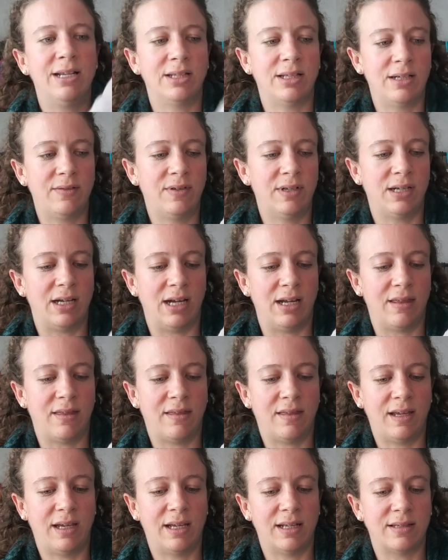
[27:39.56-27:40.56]
love it. I
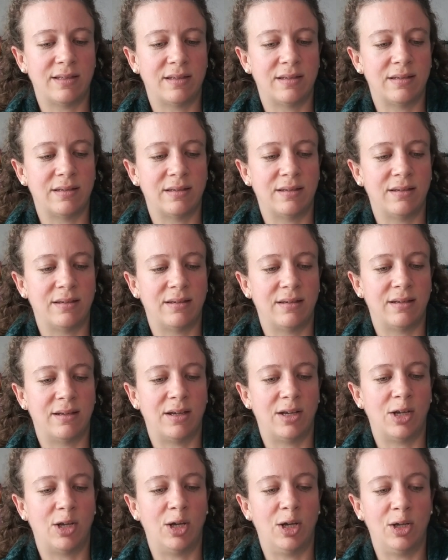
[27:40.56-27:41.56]
think it's
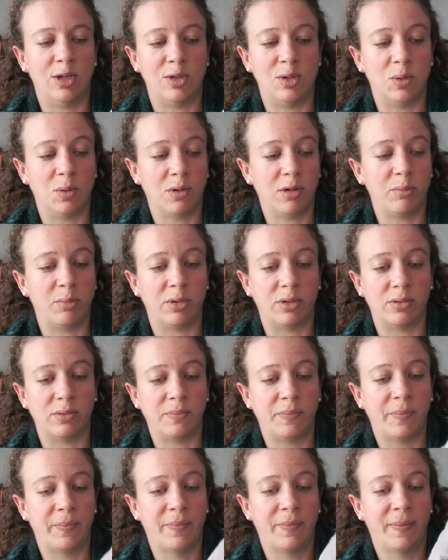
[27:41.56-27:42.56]
adorable.
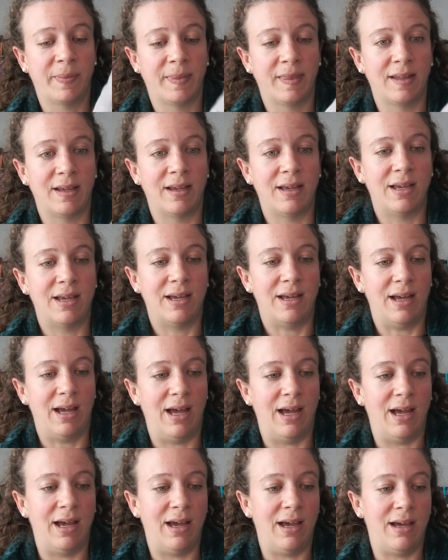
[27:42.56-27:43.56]

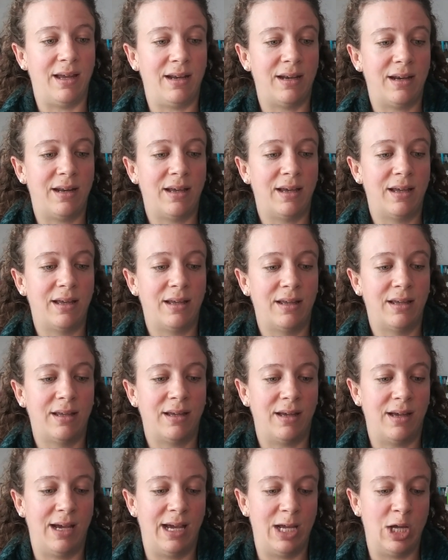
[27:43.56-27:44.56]
And
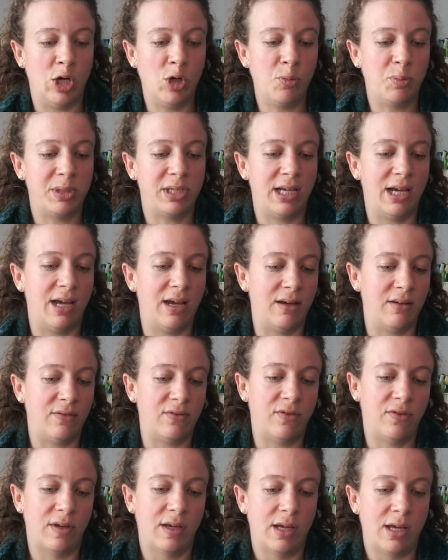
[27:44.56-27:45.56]
I hope to have
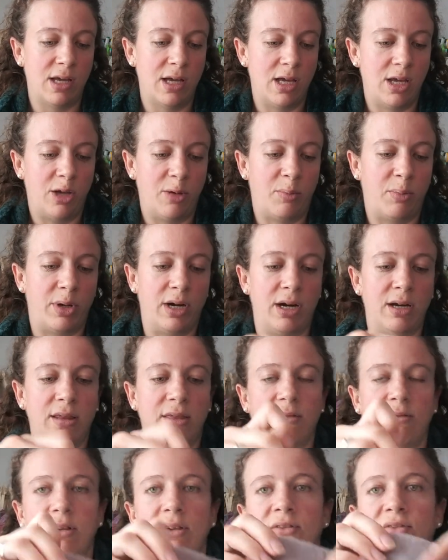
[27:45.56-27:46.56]
part three